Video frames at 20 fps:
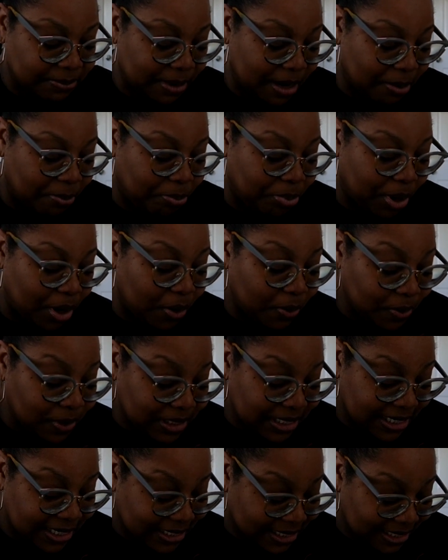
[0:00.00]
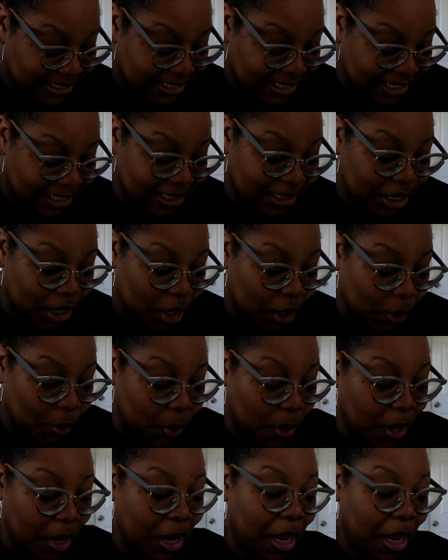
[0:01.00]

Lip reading: My bone density, though,